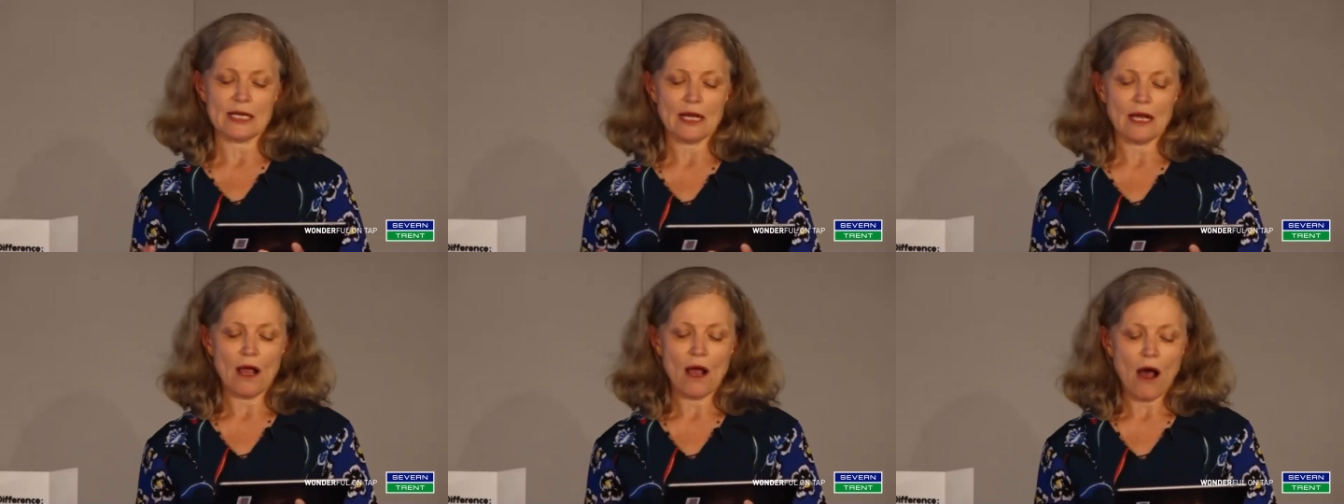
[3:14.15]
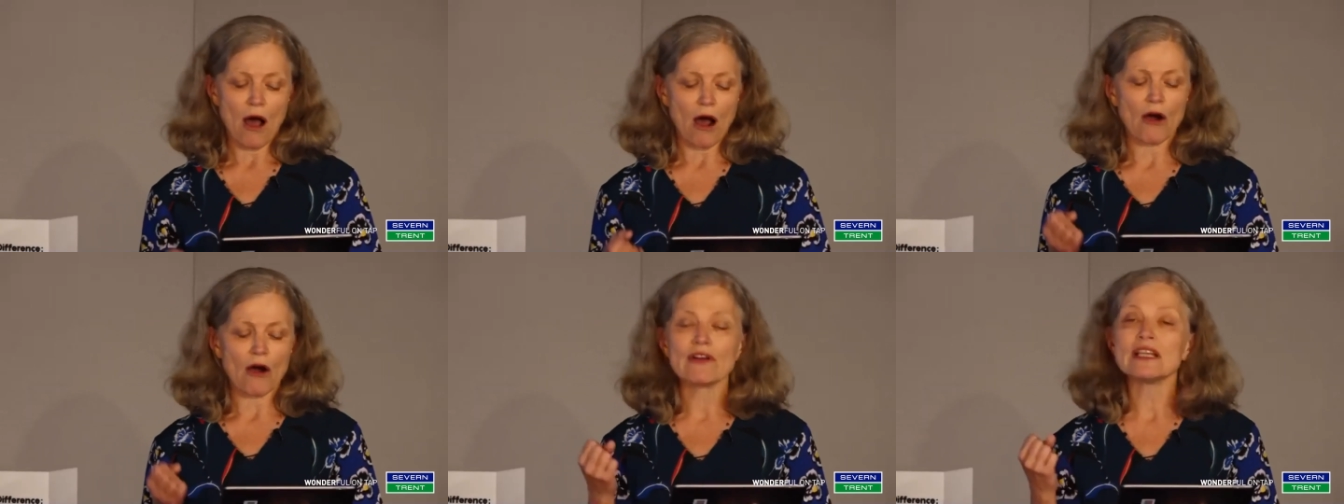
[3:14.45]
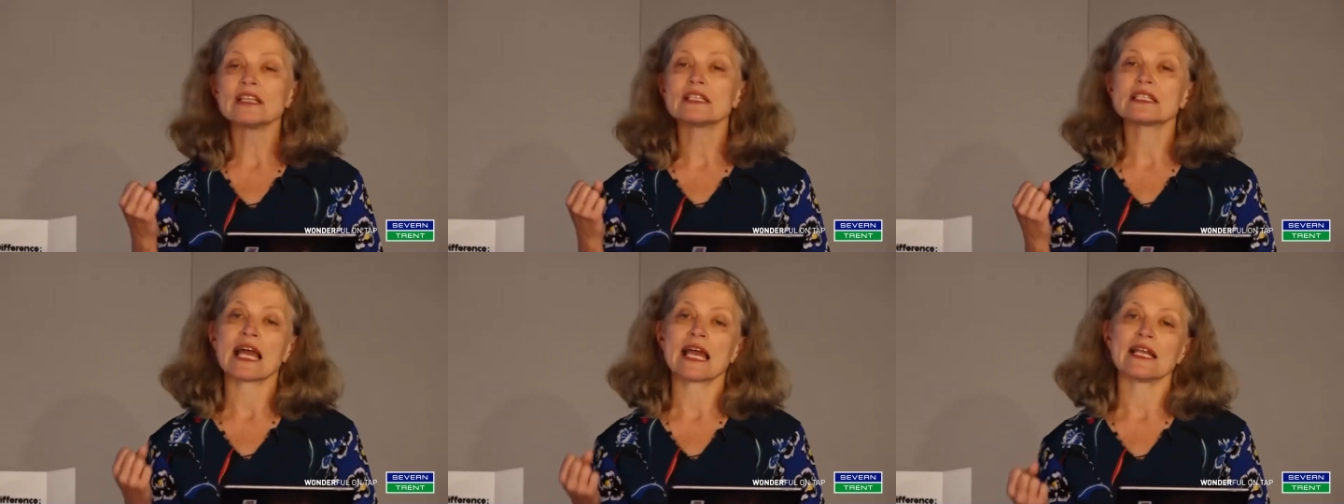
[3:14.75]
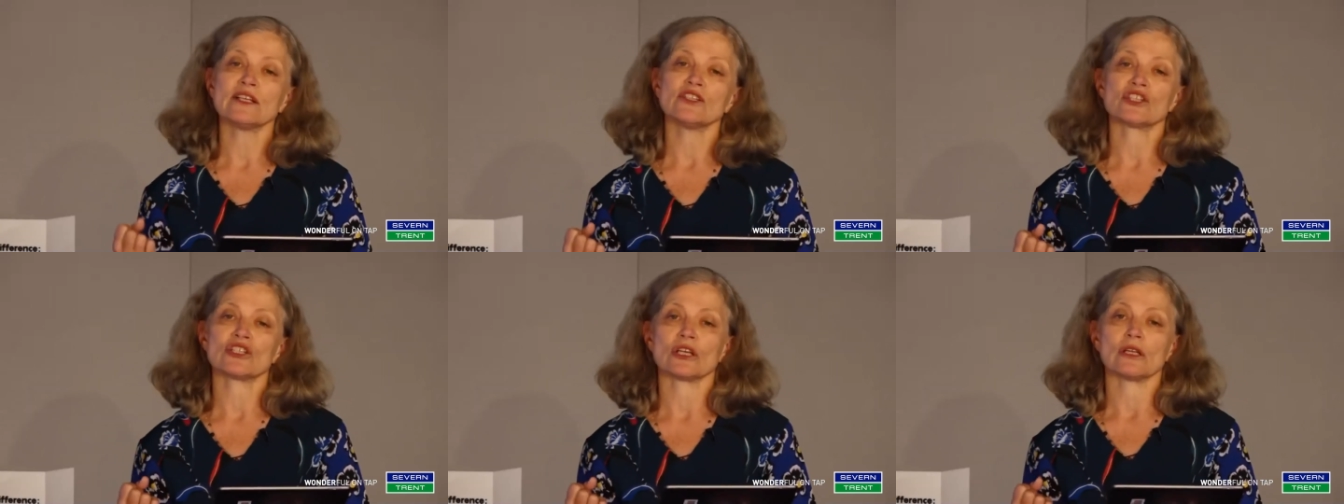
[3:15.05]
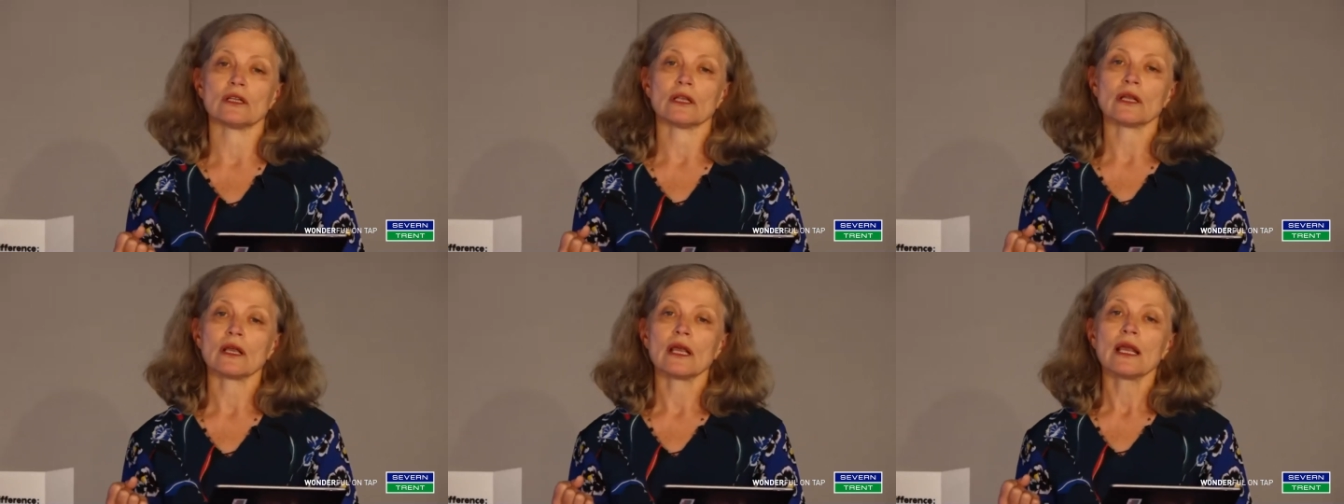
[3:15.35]
our
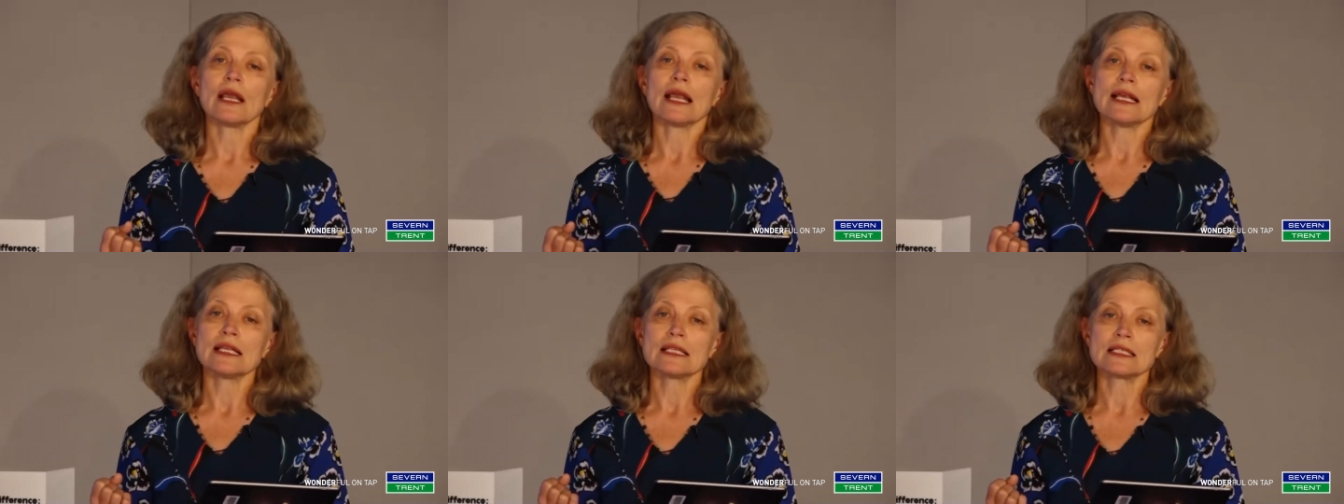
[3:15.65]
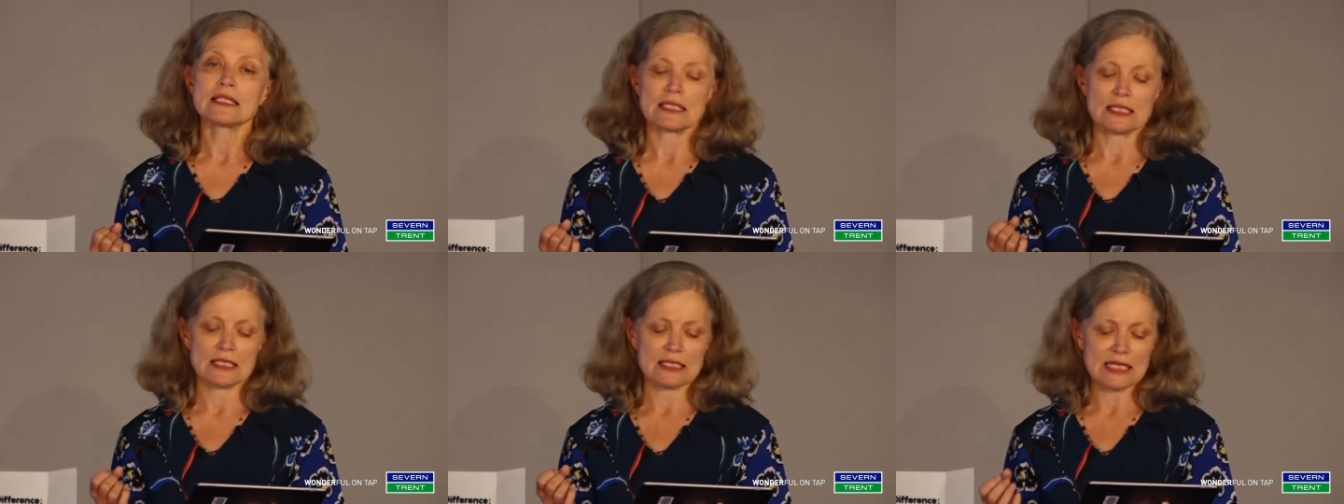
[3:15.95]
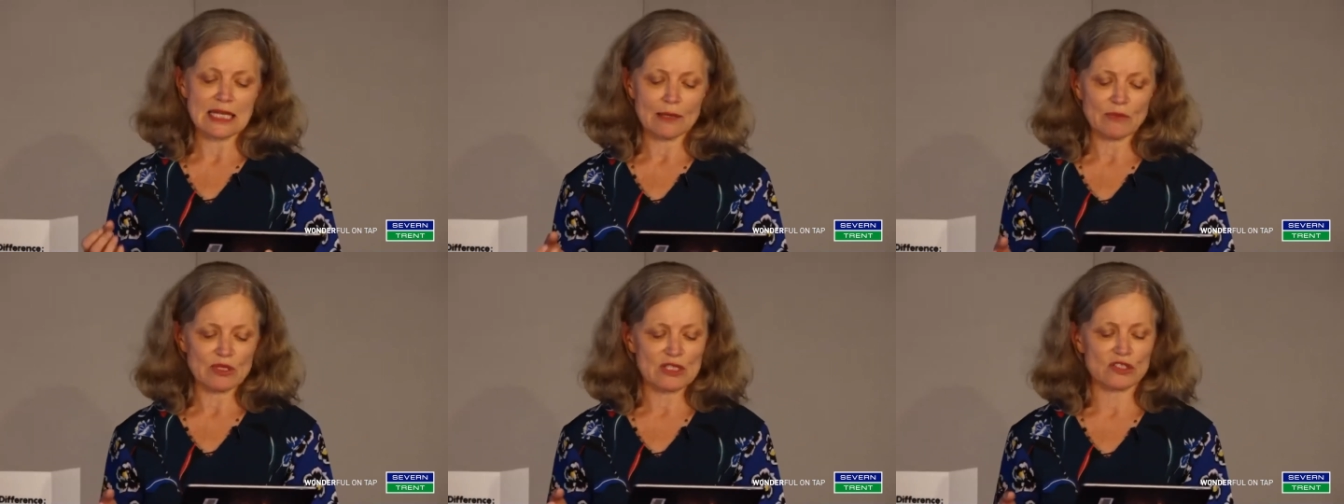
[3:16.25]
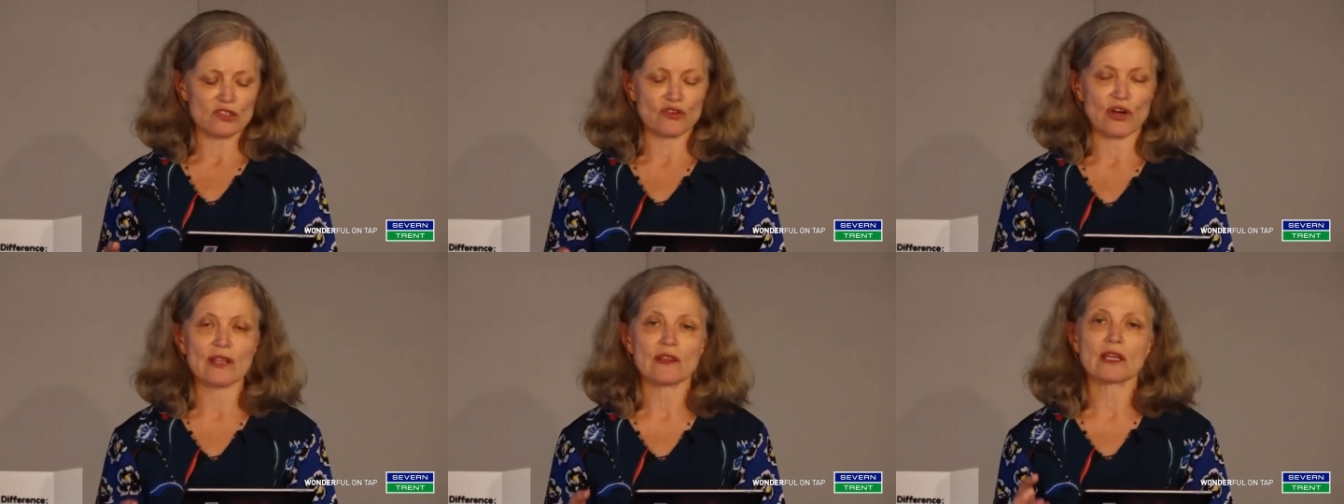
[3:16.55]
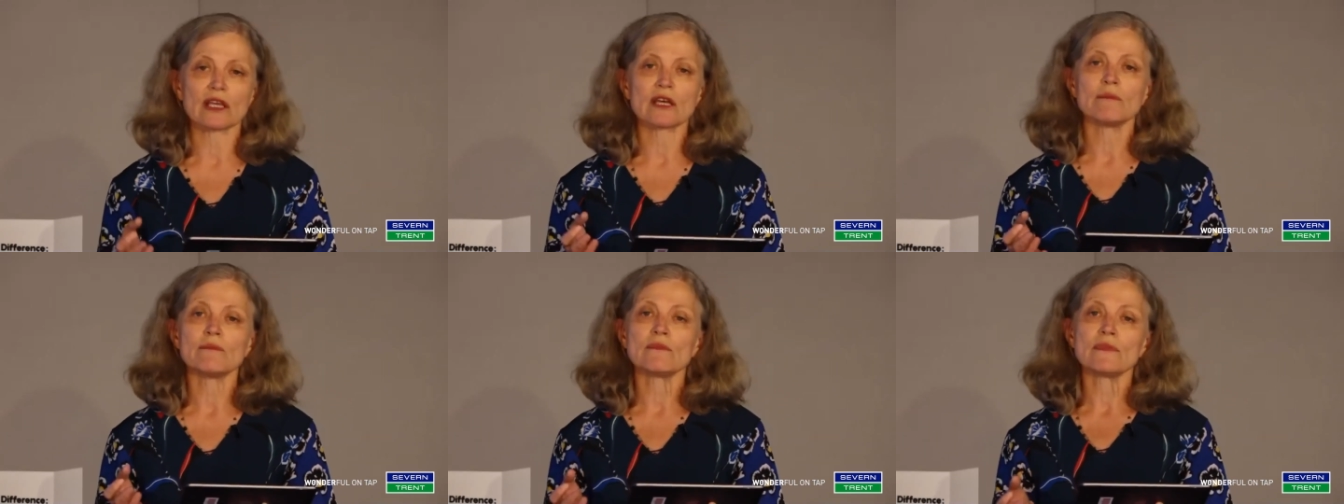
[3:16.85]
intention is to demonstrate the
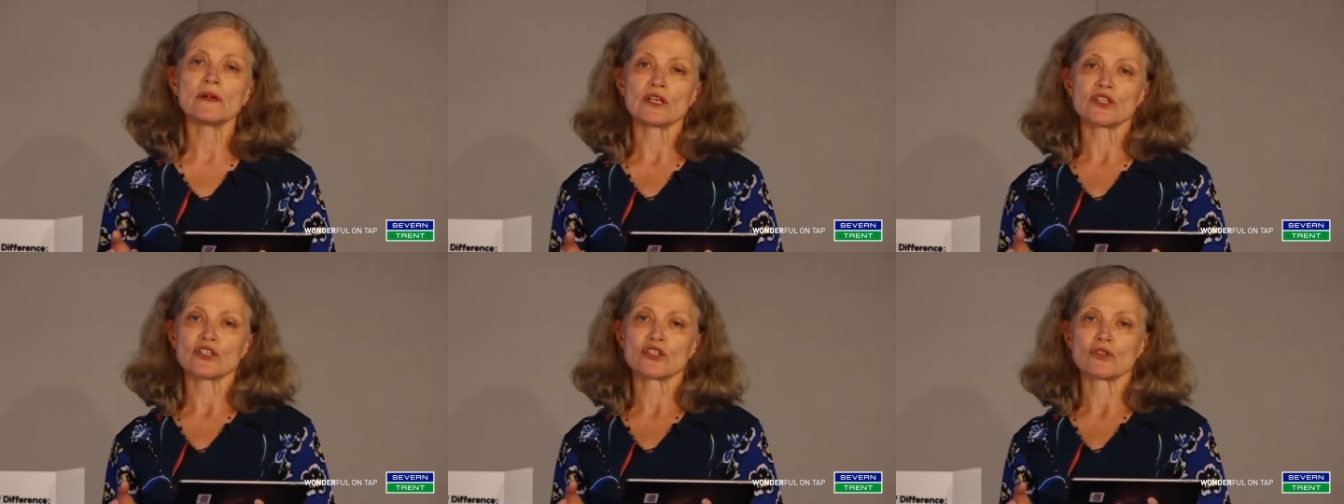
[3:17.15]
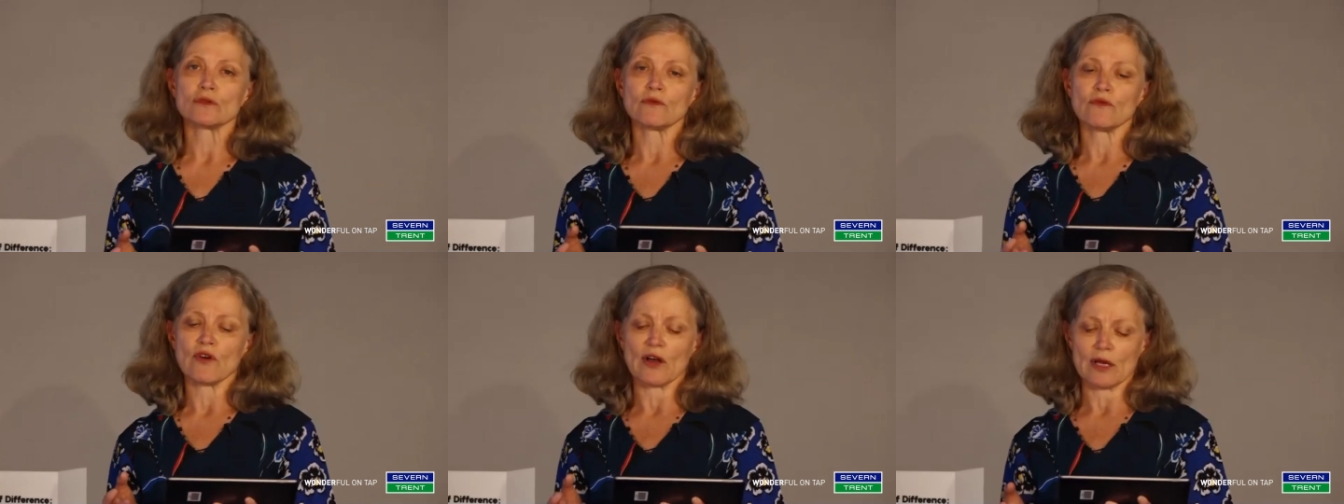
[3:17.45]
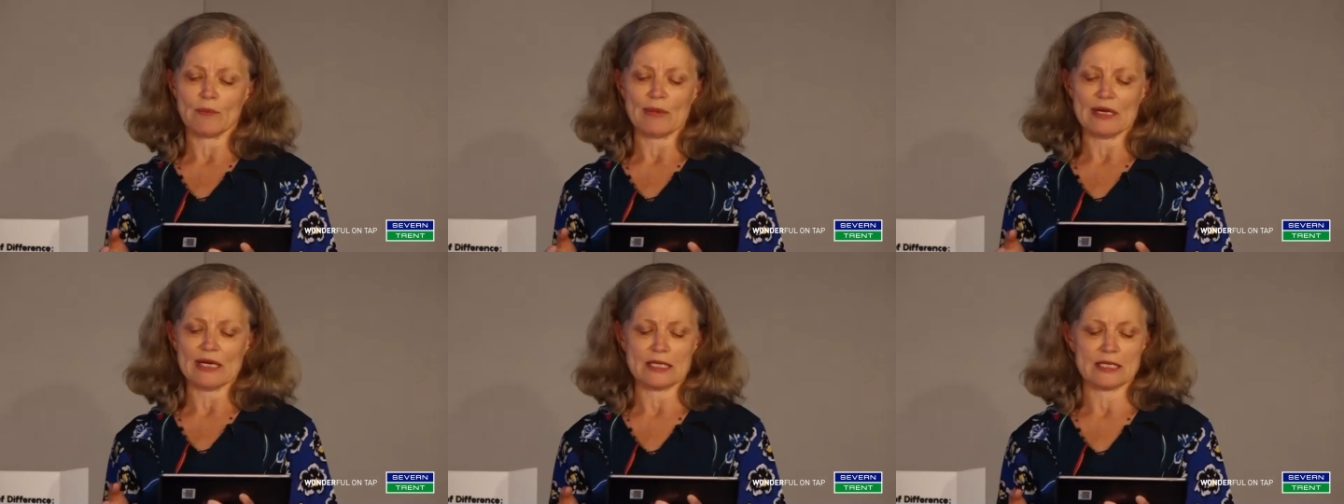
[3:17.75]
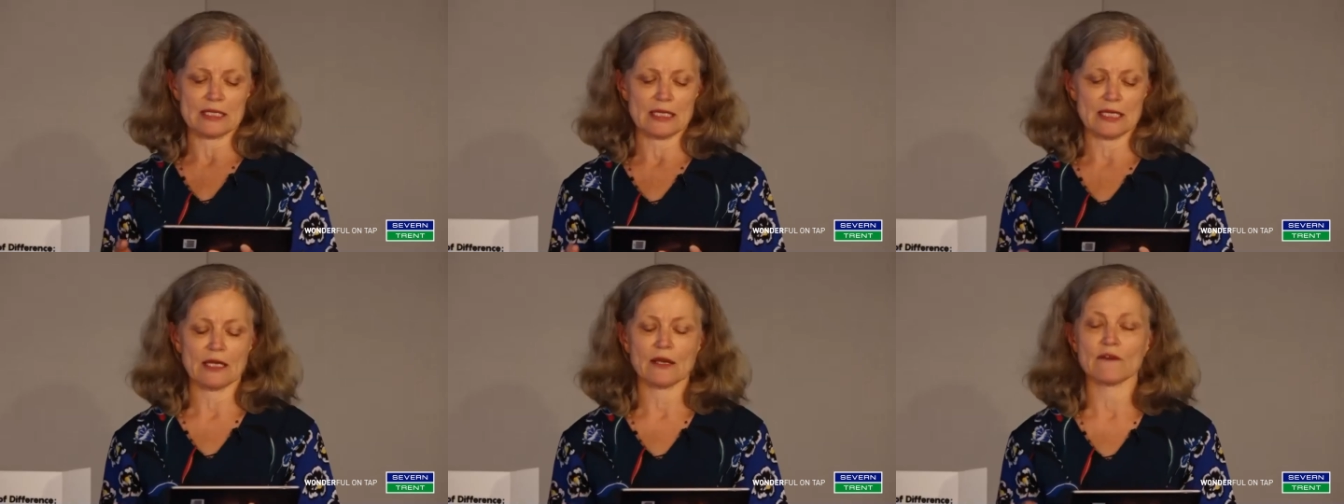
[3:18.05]
commercial viability